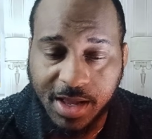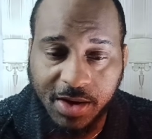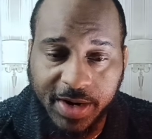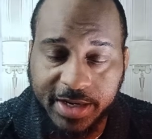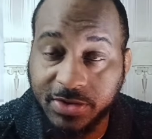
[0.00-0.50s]
All
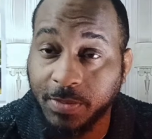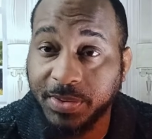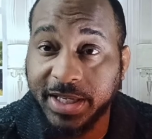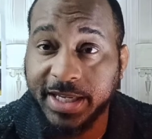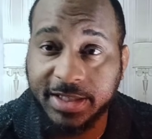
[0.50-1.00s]
right. So
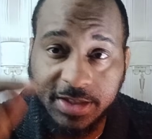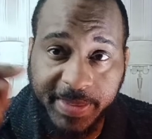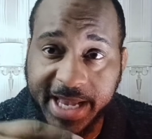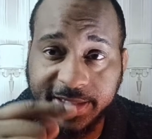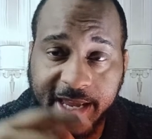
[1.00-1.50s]
please
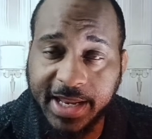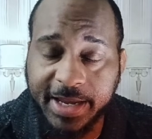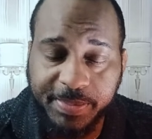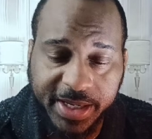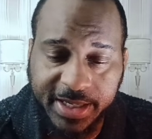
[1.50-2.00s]
smash that
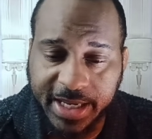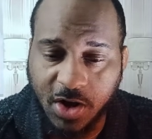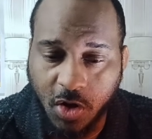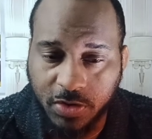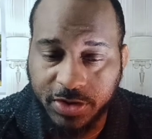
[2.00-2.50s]
like button. And
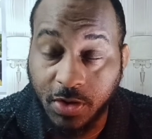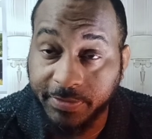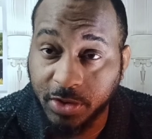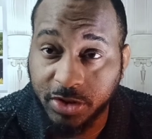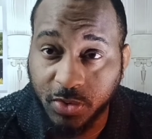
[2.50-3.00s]
also, if
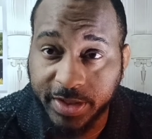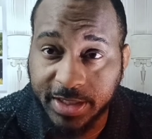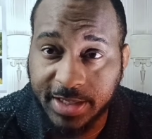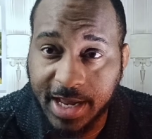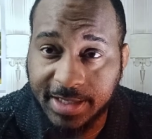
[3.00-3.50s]
you enjoyed
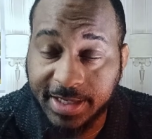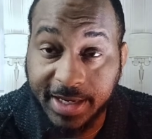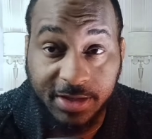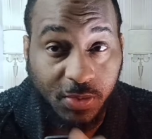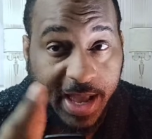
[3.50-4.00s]
this content
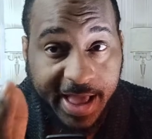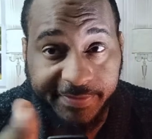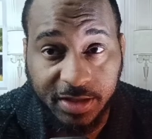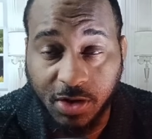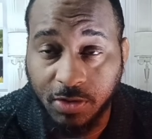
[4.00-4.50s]
and you
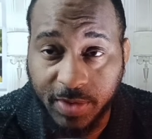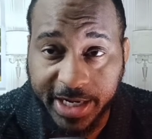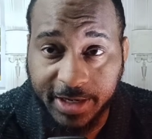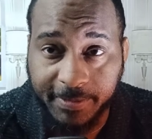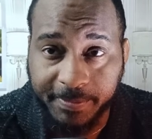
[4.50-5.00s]
haven't
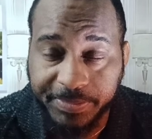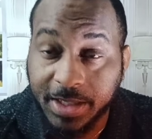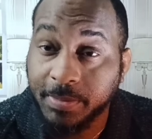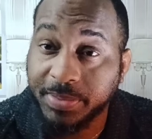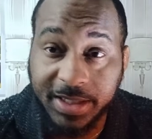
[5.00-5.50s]
already,
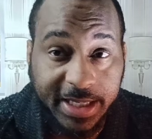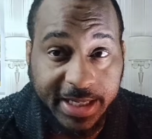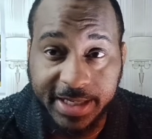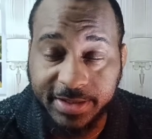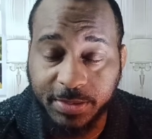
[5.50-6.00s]

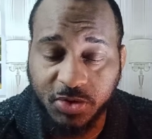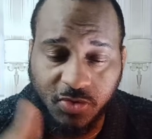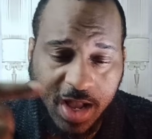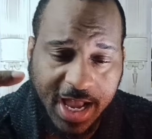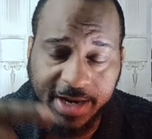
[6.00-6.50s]
please
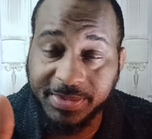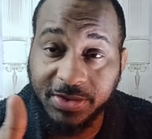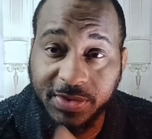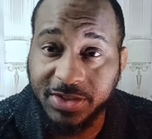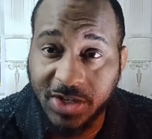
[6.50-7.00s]
subscribe
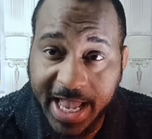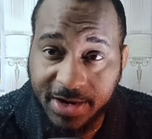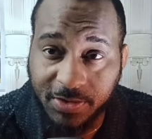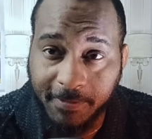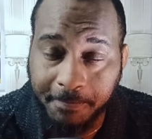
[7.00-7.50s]
to the
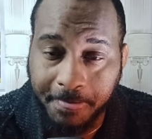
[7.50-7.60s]
channel.